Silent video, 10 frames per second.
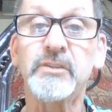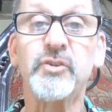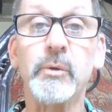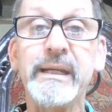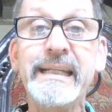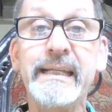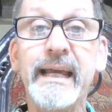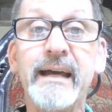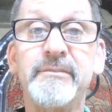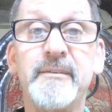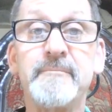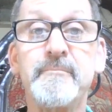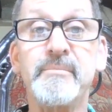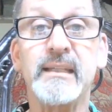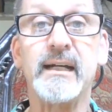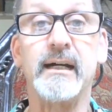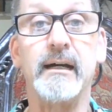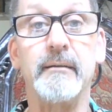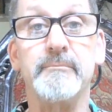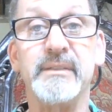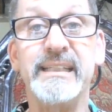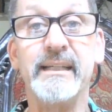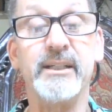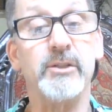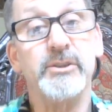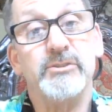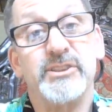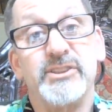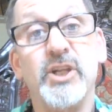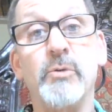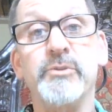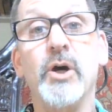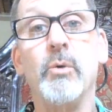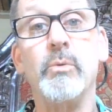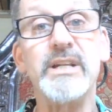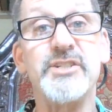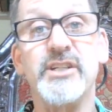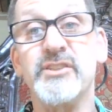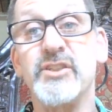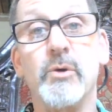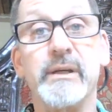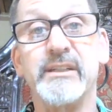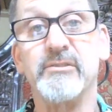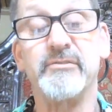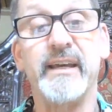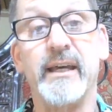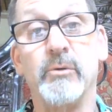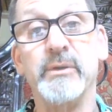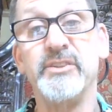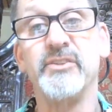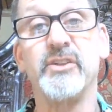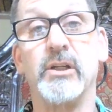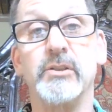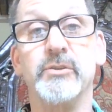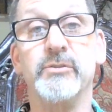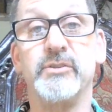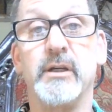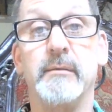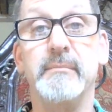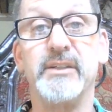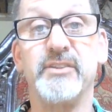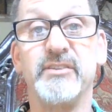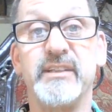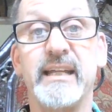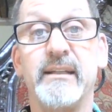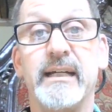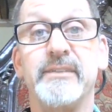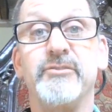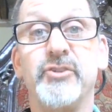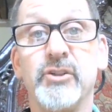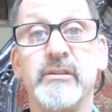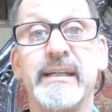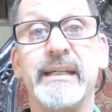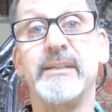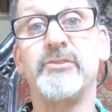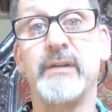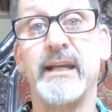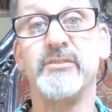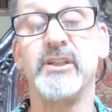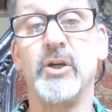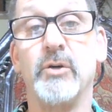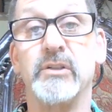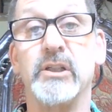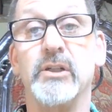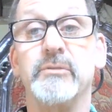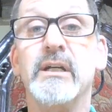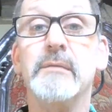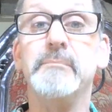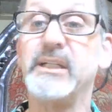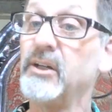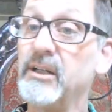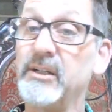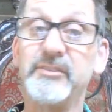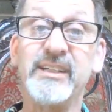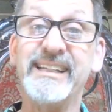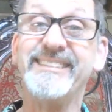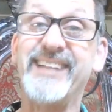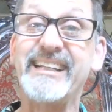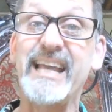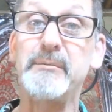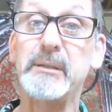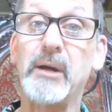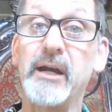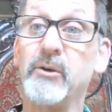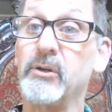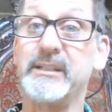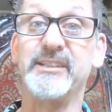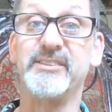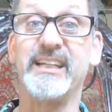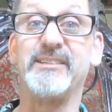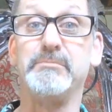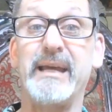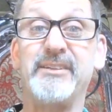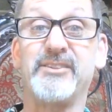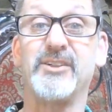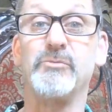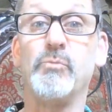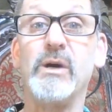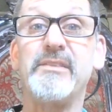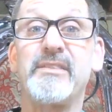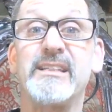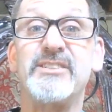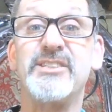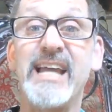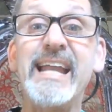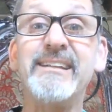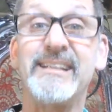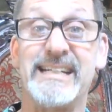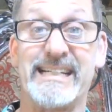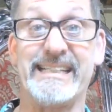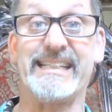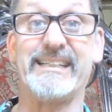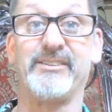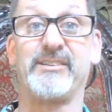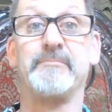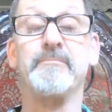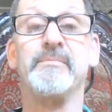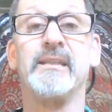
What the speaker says: so EDF, you just don't know which is going to fail, which is going to miss its deadline during transient overload, because dynamic priorities, it's based on what the deadline is,